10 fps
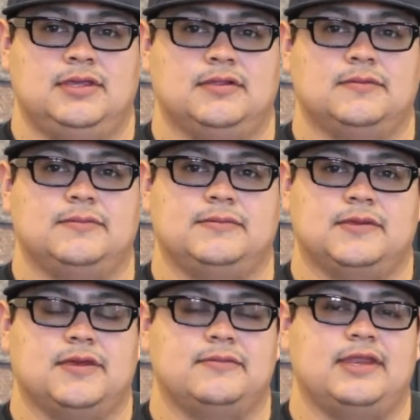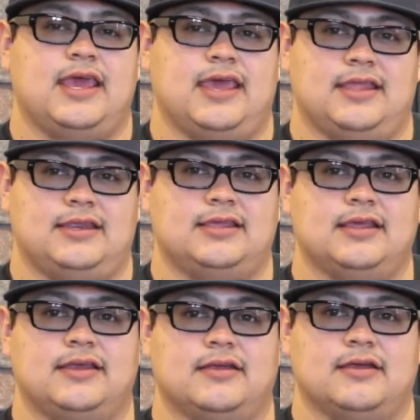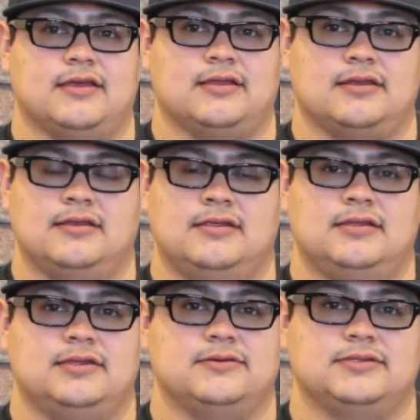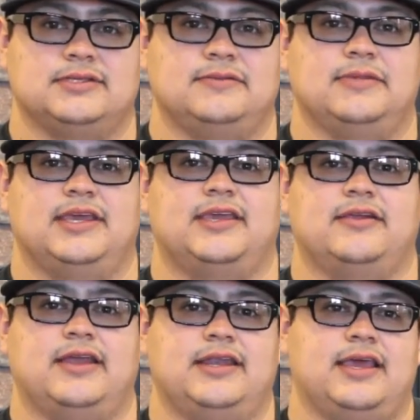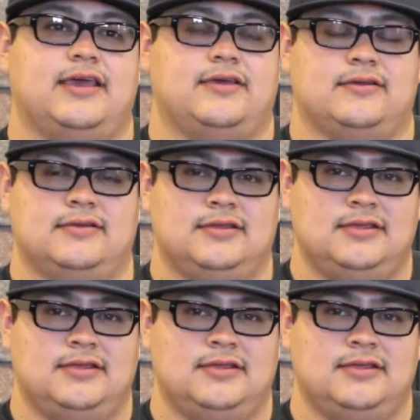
It'll come in handy later on. Don't seem like it right now.